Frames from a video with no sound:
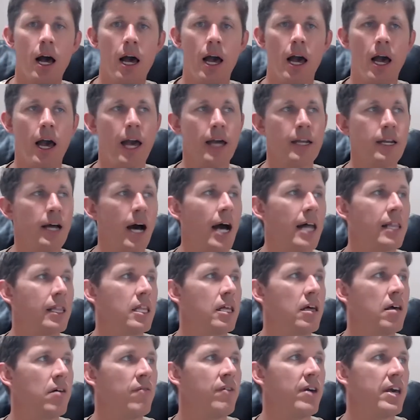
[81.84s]
And I
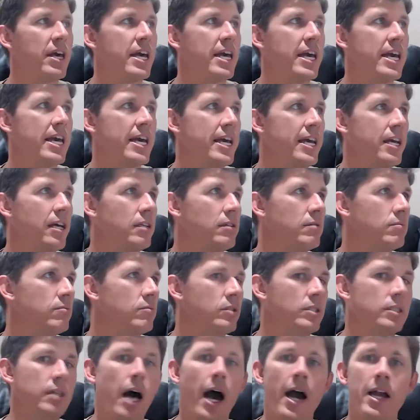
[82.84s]
live
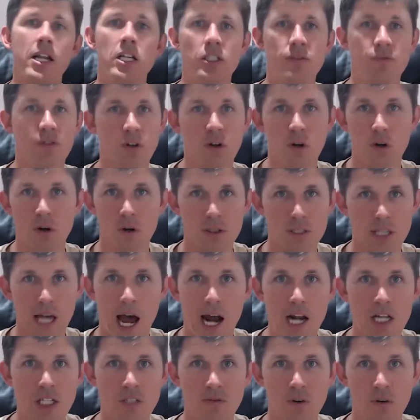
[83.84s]
in Titusville,
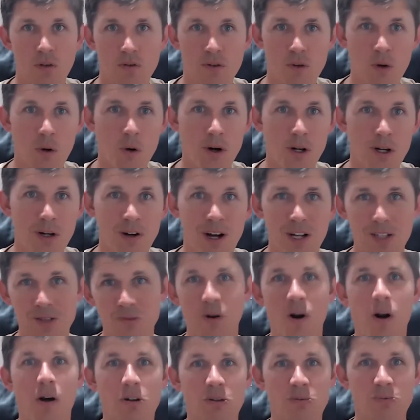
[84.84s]
Florida. That's
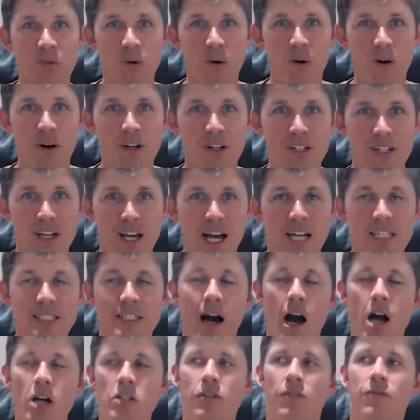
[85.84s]
where I was born. Okay,
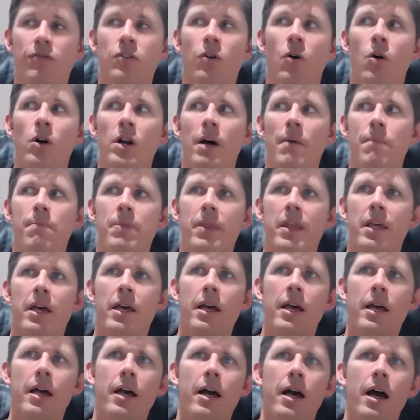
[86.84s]
Titusville, Florida.
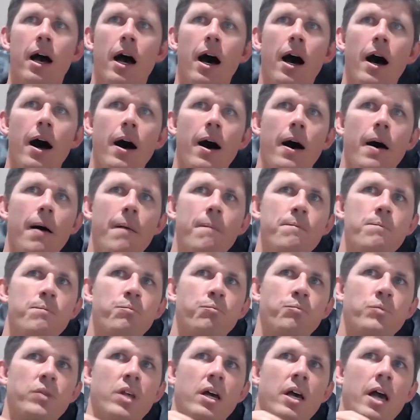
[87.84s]

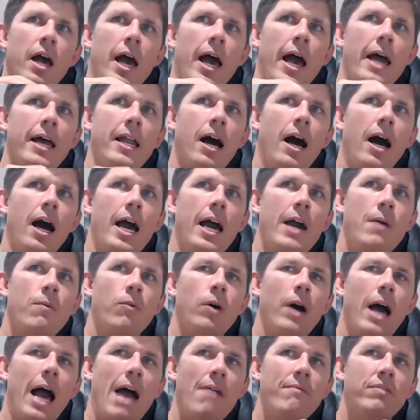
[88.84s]
And I
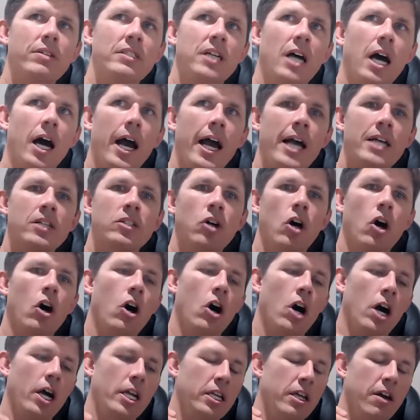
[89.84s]
will advertise
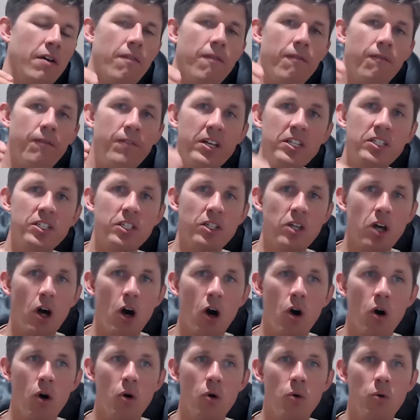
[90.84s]
on
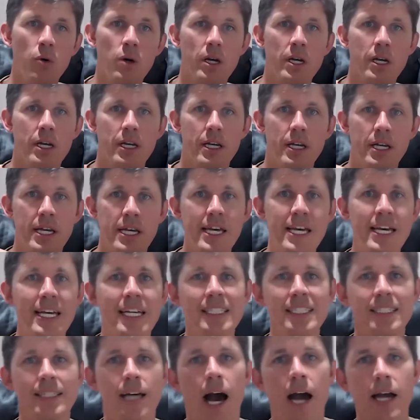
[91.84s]
physio
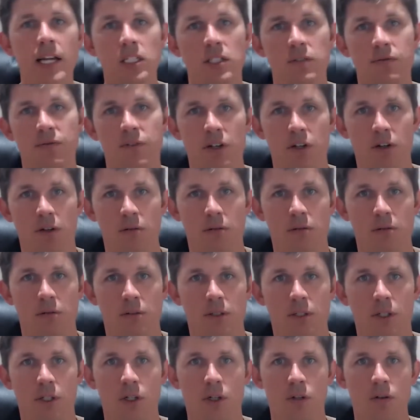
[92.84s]
in Titusville,
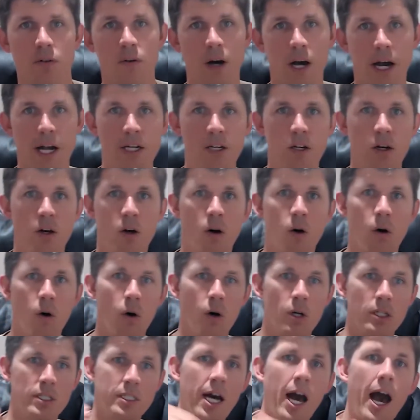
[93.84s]
right?
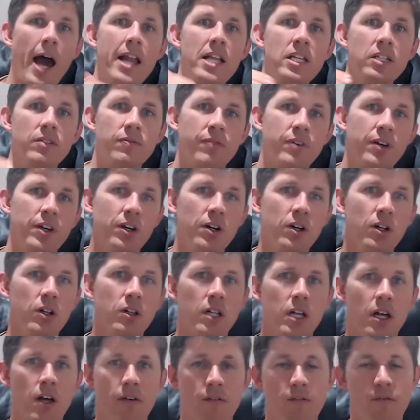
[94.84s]
Or
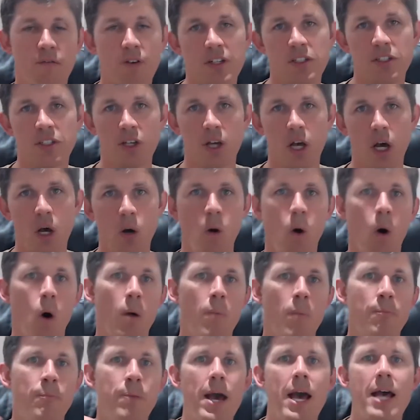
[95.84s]
Titusville physio, or
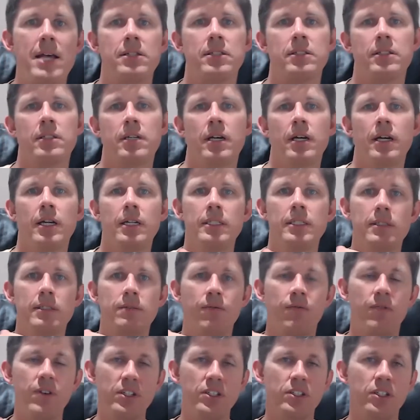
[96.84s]
best
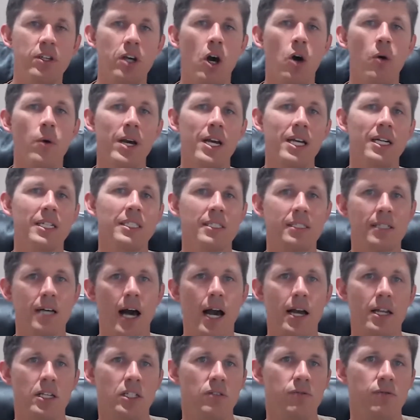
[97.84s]
physio in
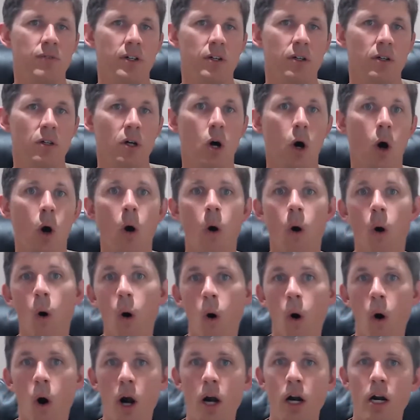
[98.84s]
Titusville.
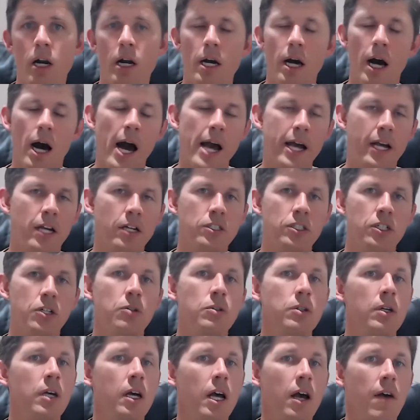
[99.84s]
Or I could
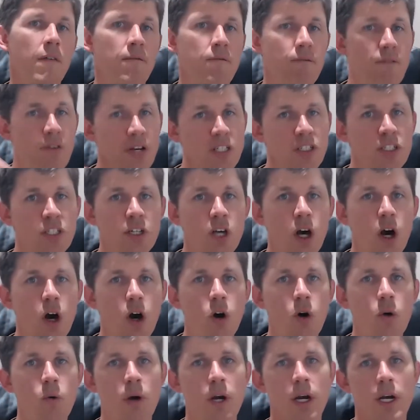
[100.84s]
do
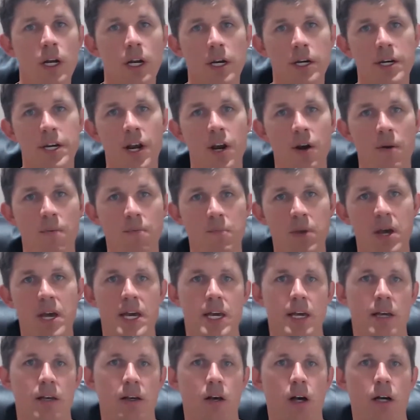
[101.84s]
physio near
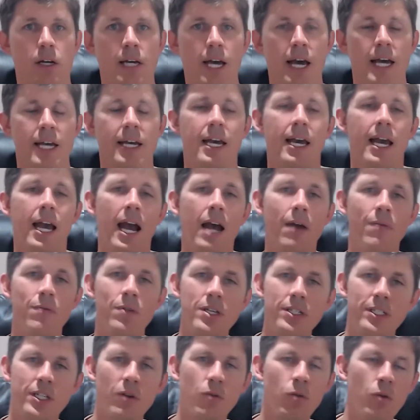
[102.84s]
me. Okay, and
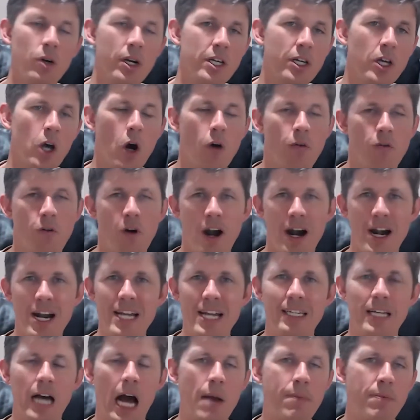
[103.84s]
this could really go for
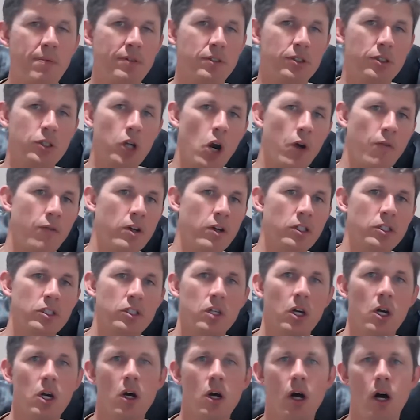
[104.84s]
any type of
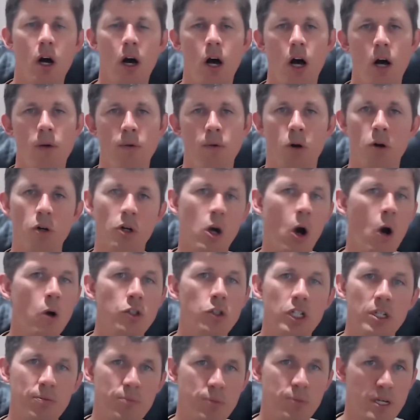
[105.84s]
service or
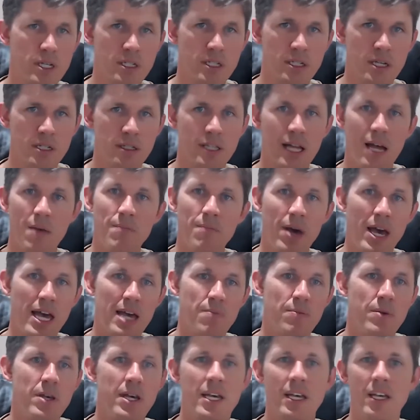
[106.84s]
coaching business that may
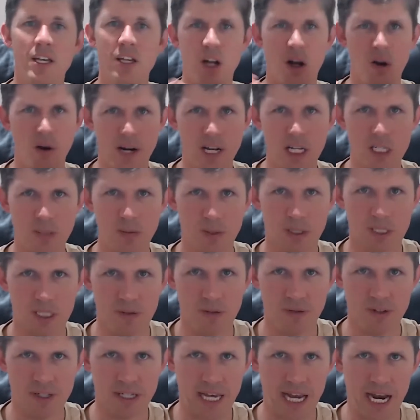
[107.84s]
be, you know, in a
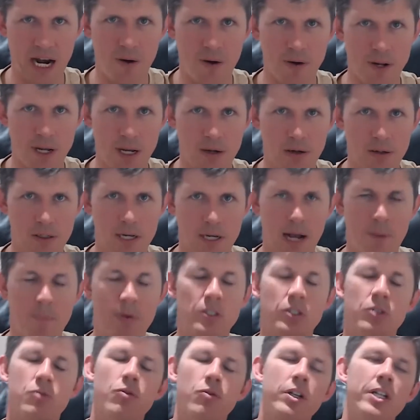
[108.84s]
specific area. Okay, but
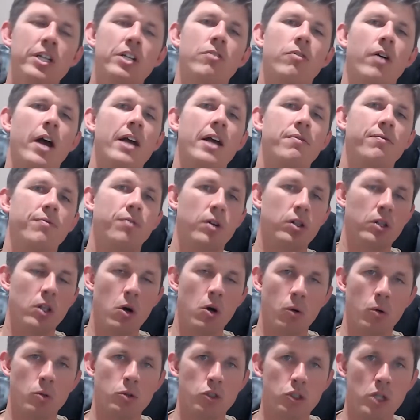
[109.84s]
it's really great for
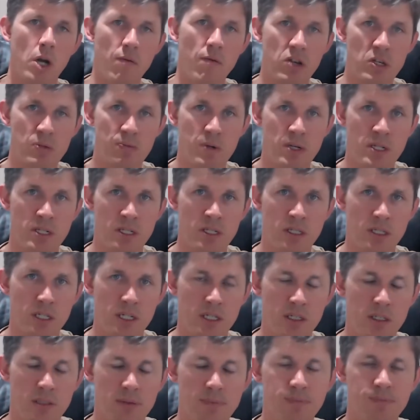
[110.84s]
local service
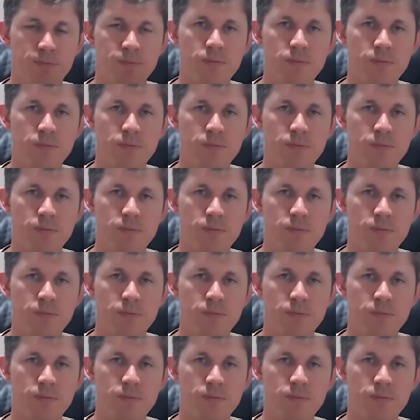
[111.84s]
businesses.